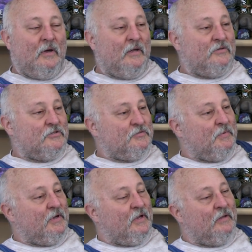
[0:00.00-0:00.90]
I just
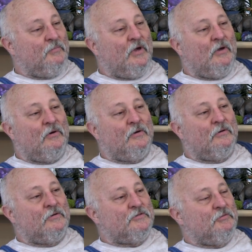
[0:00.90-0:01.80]
about got my heart
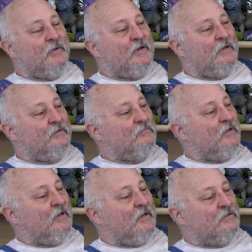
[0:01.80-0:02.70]
hurt so bad
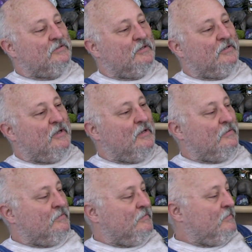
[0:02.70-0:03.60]
I, I got shut
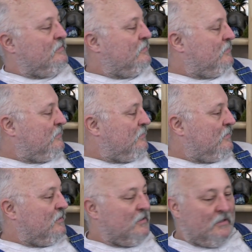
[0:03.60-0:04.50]
down.
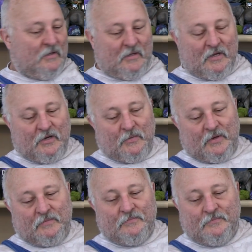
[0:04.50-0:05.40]
Anyway.